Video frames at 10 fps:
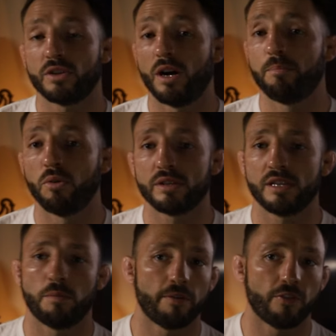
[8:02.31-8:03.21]
So I bought
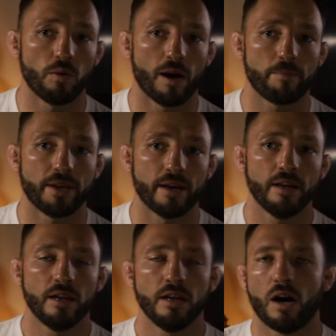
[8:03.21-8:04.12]
some, we flew up there.
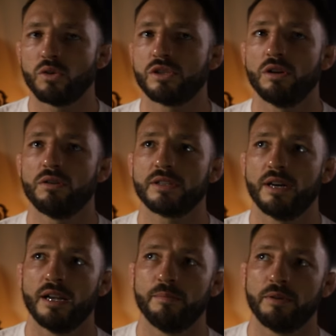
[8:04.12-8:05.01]
I was so
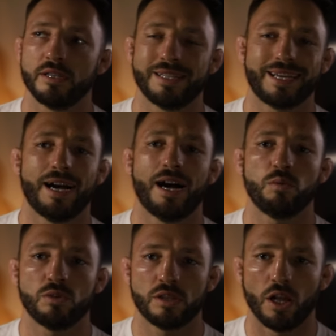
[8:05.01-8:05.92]
excited because the card
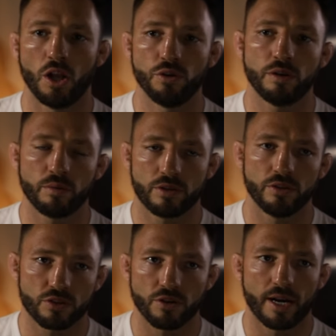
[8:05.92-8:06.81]
was loaded with
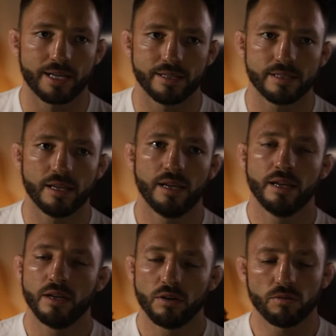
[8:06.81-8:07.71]
good strikers.
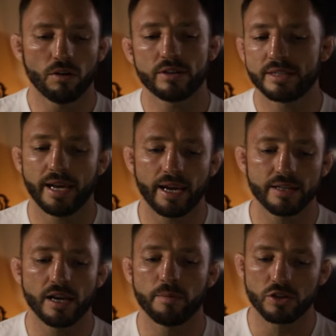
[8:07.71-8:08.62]
Rotang,
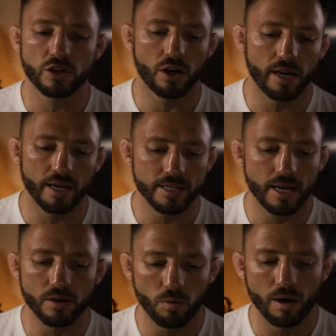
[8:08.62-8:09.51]
Tanwachai,
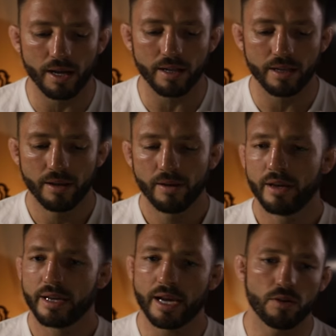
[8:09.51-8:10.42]
Nattawut,
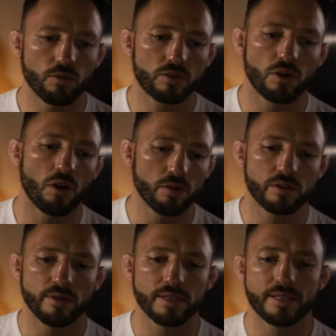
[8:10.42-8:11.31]
Kadra Otola was
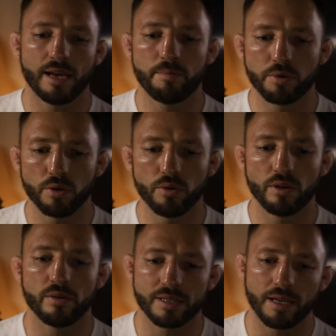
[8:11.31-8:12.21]
doing his debut.
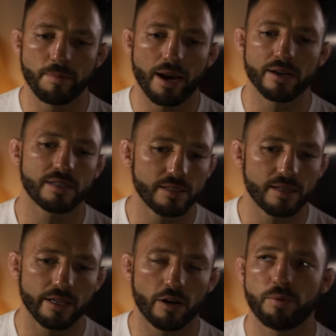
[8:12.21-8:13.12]
There was Liam Harrison
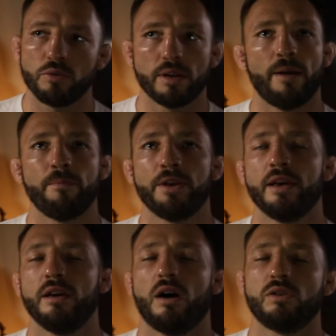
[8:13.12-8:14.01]
until he got pulled out.
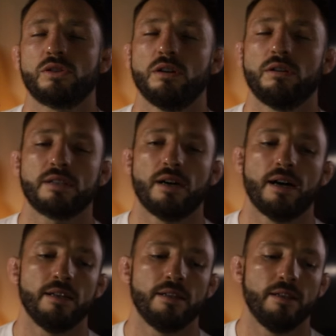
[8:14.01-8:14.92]
I was so
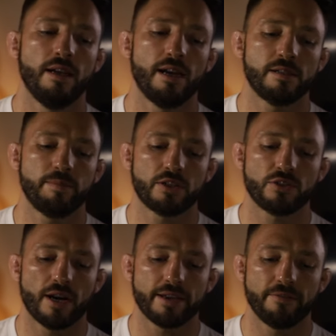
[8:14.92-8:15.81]
excited as a big
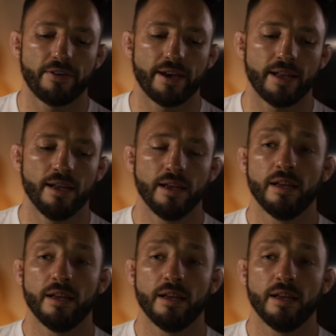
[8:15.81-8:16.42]
striking fan.